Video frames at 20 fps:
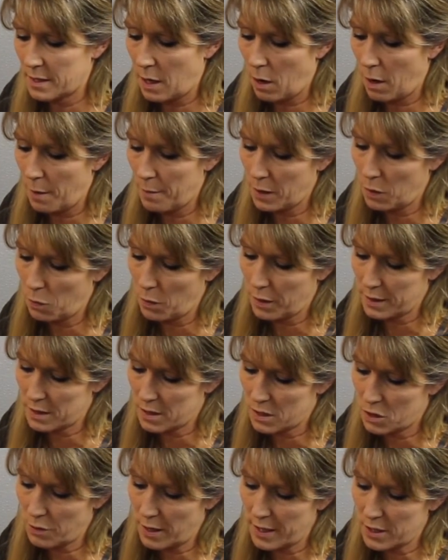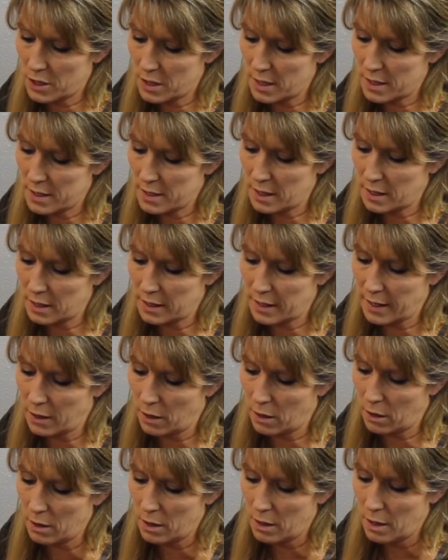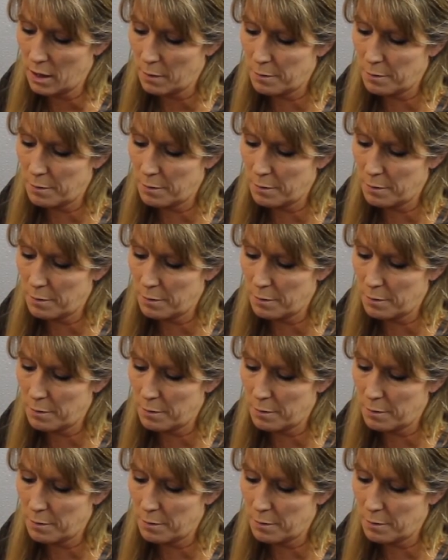Now I'm going to want to stretch this a little,